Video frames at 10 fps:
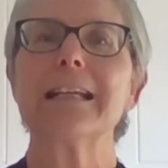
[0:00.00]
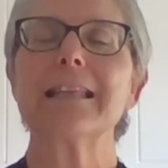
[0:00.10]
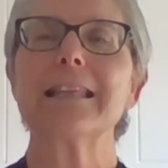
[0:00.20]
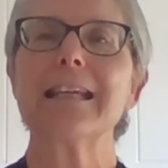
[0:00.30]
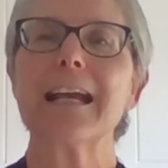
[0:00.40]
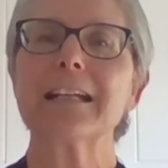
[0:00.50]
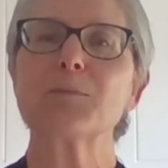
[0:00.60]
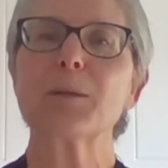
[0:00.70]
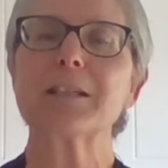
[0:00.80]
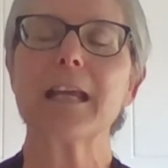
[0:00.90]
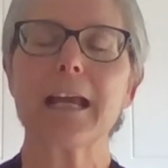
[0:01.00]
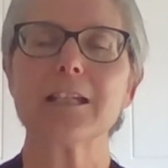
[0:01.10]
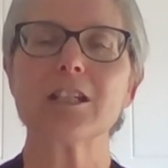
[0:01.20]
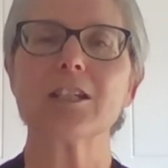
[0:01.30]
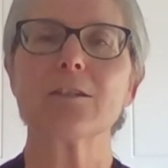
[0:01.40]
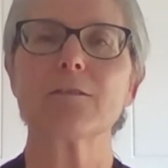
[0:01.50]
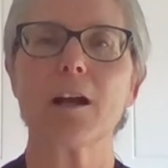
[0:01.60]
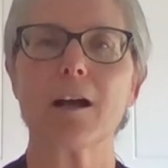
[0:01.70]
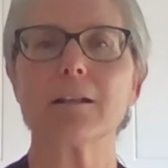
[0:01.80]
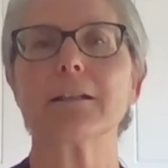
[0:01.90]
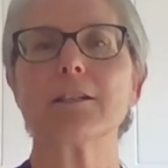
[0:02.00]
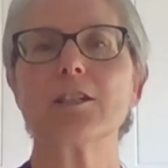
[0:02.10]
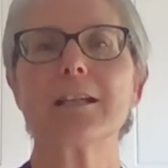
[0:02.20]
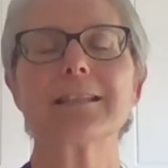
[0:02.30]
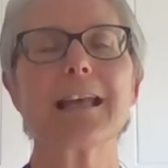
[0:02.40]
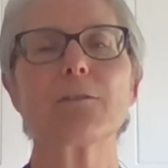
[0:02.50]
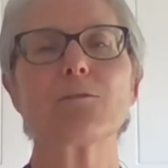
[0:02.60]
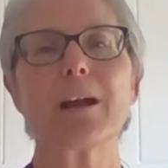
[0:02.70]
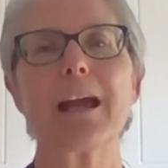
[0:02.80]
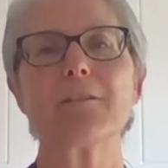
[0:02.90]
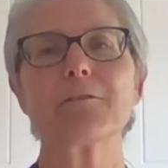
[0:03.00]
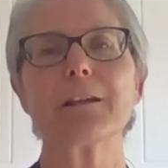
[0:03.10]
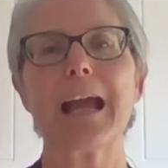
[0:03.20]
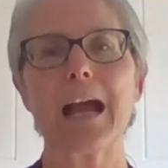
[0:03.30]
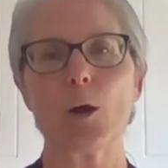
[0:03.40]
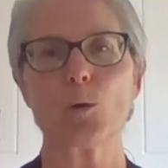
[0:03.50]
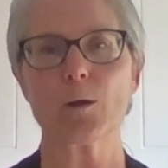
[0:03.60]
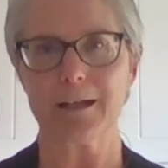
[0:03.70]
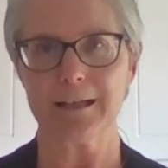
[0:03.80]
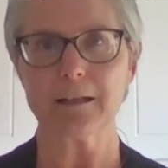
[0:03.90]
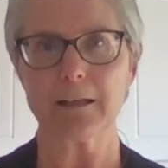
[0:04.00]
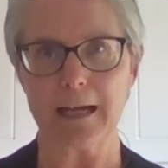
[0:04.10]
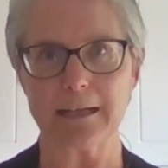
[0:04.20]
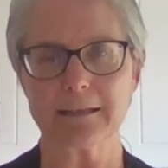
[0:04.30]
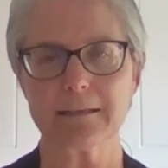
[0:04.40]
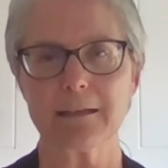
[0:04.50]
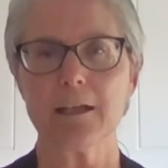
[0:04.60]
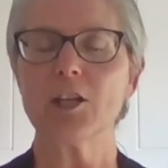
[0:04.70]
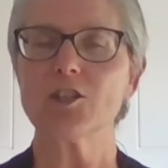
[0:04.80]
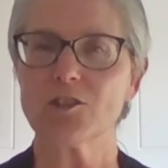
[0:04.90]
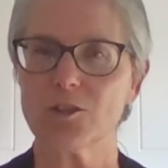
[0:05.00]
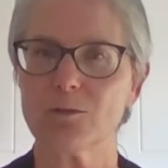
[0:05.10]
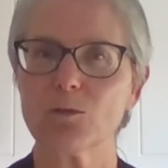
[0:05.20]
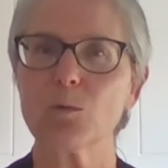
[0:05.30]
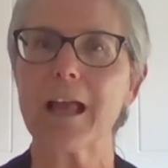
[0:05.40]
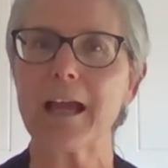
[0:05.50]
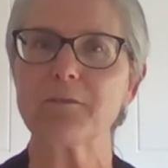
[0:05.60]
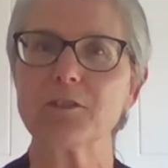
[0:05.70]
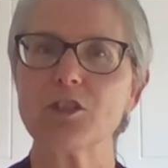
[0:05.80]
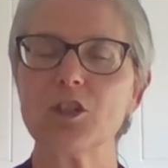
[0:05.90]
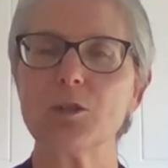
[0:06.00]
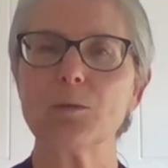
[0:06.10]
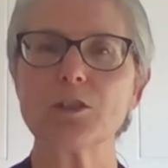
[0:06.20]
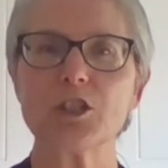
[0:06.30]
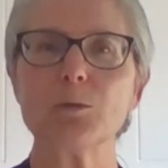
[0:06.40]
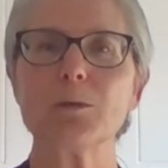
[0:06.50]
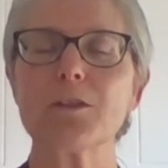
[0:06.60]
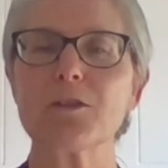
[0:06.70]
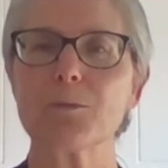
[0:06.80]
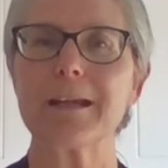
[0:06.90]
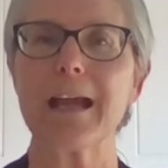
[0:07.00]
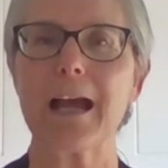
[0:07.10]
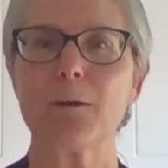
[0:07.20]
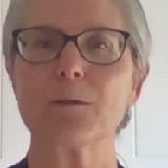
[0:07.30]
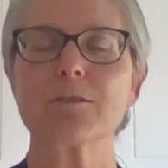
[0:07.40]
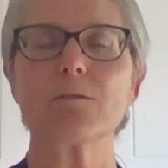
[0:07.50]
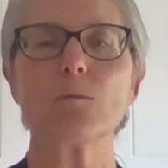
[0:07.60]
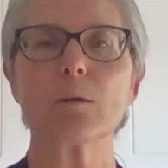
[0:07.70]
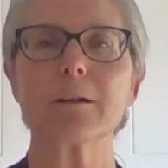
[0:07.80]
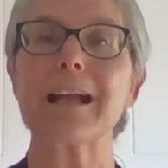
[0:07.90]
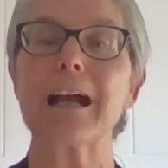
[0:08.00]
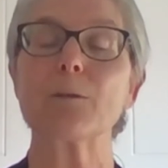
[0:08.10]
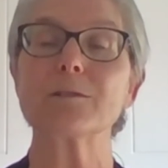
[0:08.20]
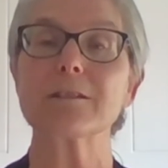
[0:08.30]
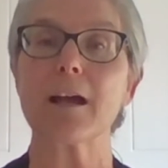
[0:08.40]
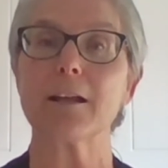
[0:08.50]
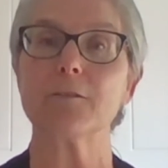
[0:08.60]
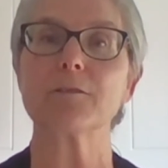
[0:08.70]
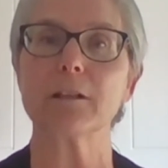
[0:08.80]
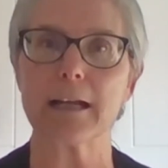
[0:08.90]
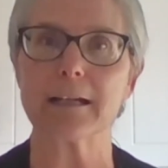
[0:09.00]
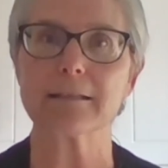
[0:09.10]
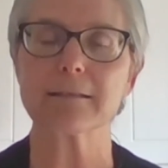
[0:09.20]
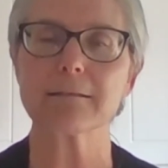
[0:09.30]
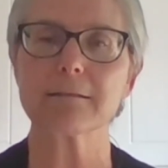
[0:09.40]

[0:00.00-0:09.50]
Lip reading: The expectation of college is that for every hour in class, students will have to do 2 to 3 hours of work outside of class.